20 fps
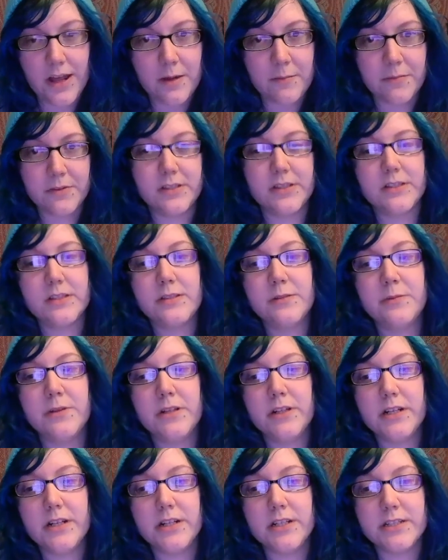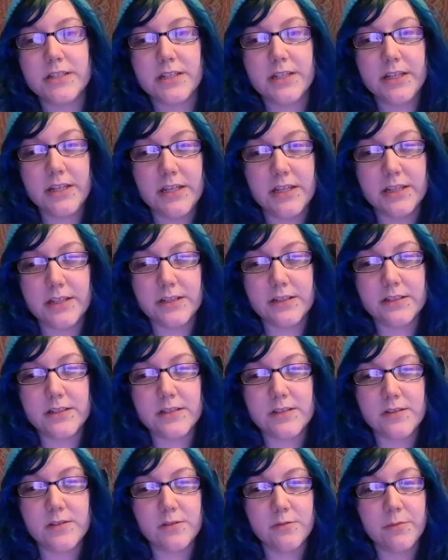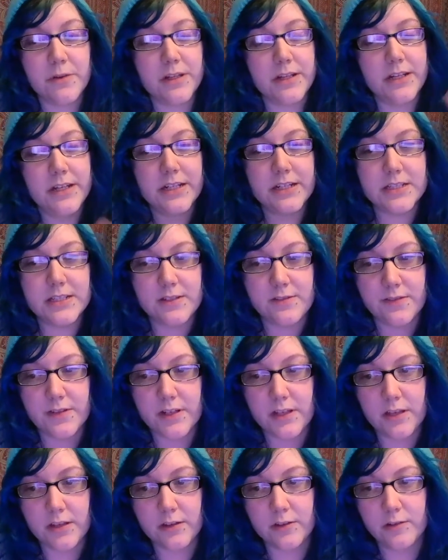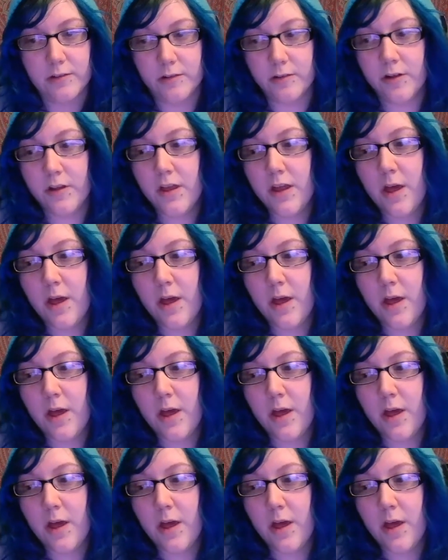but the sweater is a hint to my next video,